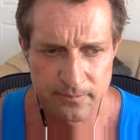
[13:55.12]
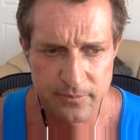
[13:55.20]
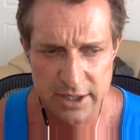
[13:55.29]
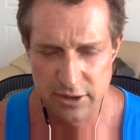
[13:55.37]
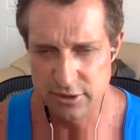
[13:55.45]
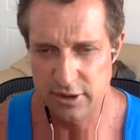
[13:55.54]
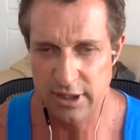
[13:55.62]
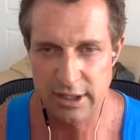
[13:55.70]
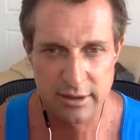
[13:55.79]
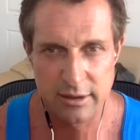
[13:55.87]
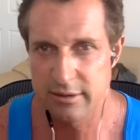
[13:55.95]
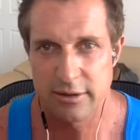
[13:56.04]
and,
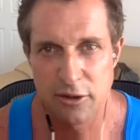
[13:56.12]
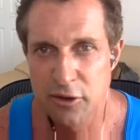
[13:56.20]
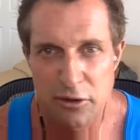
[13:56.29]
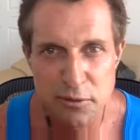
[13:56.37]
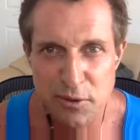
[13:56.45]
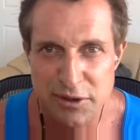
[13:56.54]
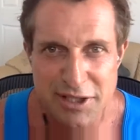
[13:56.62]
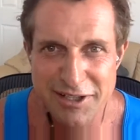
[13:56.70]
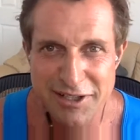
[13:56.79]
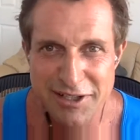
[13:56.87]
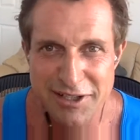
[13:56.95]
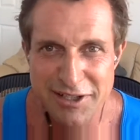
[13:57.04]
and, you know as well as i
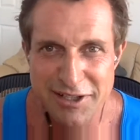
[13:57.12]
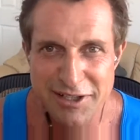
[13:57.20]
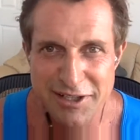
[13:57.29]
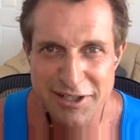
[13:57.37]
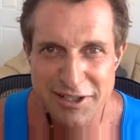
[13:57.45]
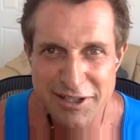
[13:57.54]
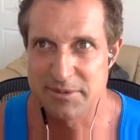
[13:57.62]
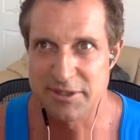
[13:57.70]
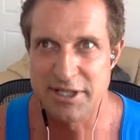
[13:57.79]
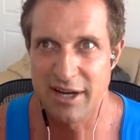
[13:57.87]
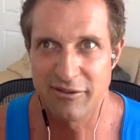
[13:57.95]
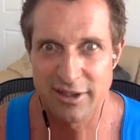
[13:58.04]
do your job's
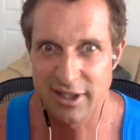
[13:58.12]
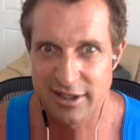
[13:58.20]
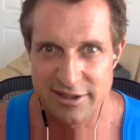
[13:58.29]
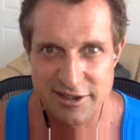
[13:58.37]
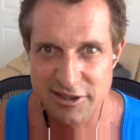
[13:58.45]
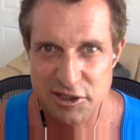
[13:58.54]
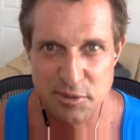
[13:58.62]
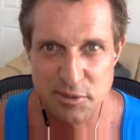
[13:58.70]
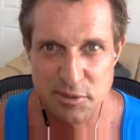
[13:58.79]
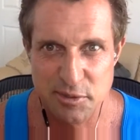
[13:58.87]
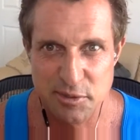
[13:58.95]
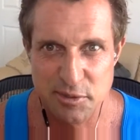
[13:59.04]
never done as an
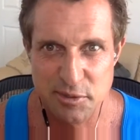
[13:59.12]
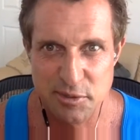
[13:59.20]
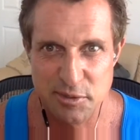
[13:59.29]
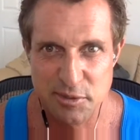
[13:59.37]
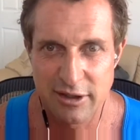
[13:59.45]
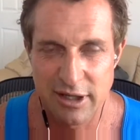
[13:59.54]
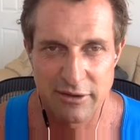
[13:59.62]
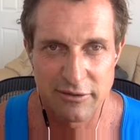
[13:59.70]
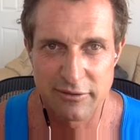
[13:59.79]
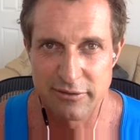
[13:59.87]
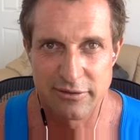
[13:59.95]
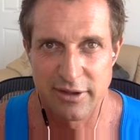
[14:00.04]
entrepreneur you, you
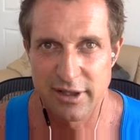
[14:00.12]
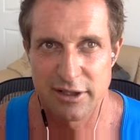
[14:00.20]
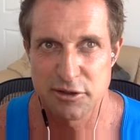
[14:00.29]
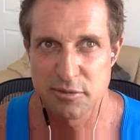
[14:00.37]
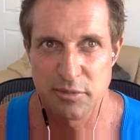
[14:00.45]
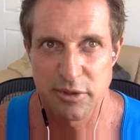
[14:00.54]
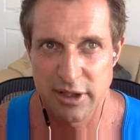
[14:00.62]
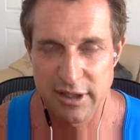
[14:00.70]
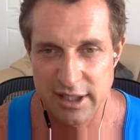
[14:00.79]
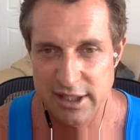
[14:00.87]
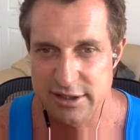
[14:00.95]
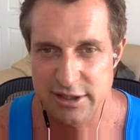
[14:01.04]
have 100 million
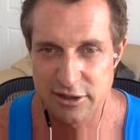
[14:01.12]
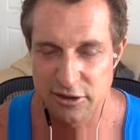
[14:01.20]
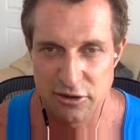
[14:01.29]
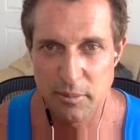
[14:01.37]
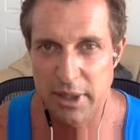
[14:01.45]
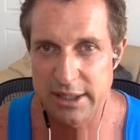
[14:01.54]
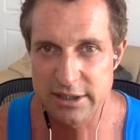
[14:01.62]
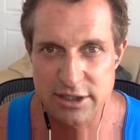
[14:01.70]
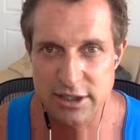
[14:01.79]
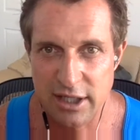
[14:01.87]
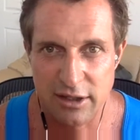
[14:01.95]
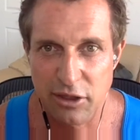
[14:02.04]
things to do you might
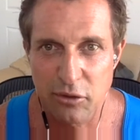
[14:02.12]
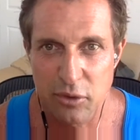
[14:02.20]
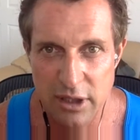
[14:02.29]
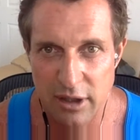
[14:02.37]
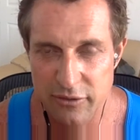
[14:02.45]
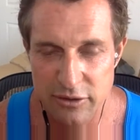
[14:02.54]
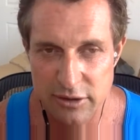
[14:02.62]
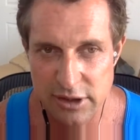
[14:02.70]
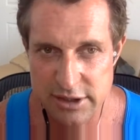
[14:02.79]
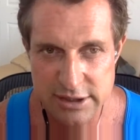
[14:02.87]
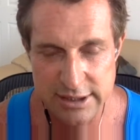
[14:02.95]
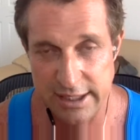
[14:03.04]
check three off your list
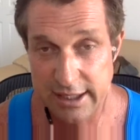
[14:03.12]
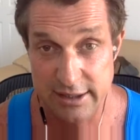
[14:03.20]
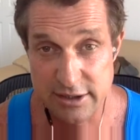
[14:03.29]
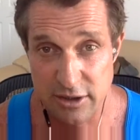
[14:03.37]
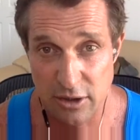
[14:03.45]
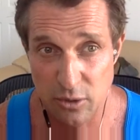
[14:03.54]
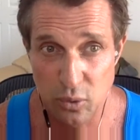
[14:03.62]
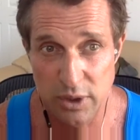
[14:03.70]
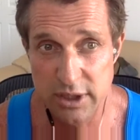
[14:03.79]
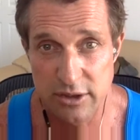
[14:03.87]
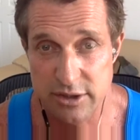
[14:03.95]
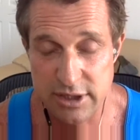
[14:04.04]
a day so when do
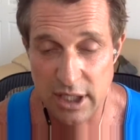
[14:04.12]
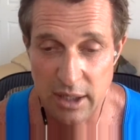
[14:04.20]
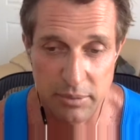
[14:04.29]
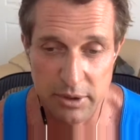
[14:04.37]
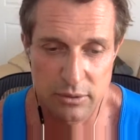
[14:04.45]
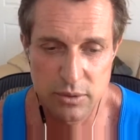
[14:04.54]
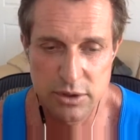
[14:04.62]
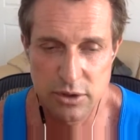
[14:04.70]
you stop like when you're